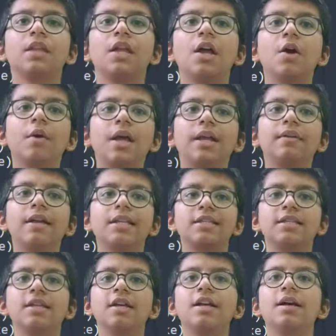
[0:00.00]

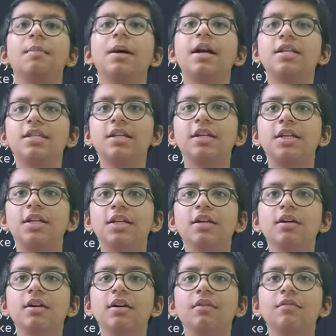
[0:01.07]
great. But
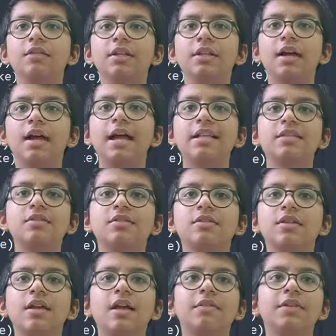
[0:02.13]
here with
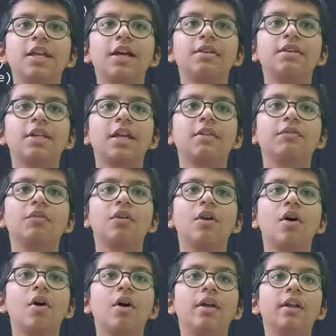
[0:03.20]
as we are taking for
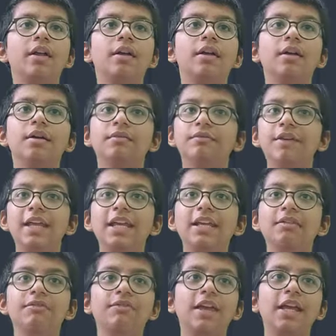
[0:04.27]
on
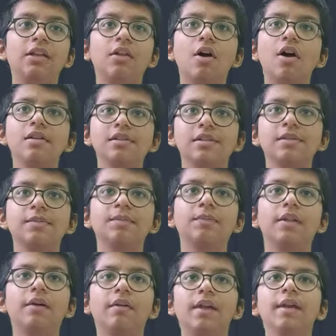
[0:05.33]
fake loss.
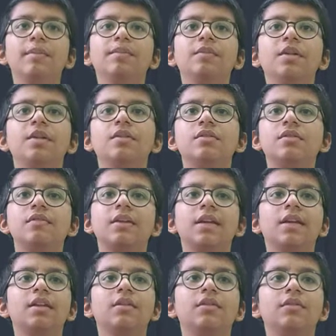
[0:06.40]
Okay, so we
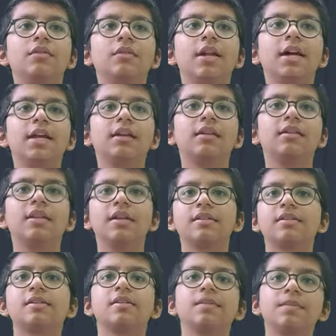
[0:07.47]
can do like
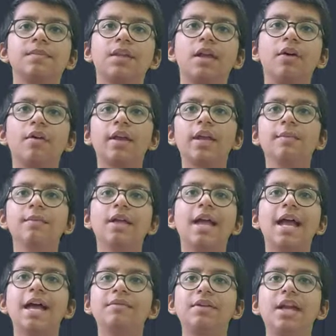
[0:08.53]
this. Okay,
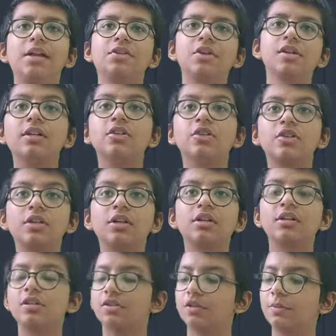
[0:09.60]
and we are just
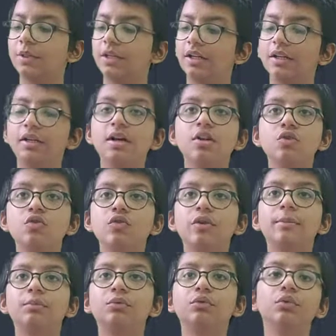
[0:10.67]
discriminator to
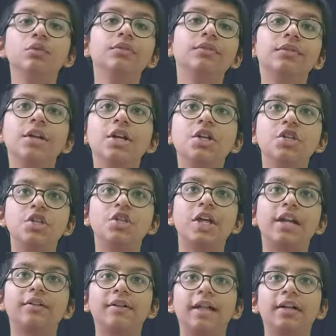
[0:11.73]
improve
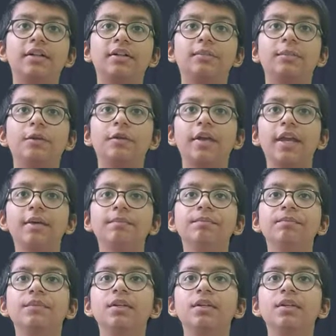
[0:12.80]
generator. Okay,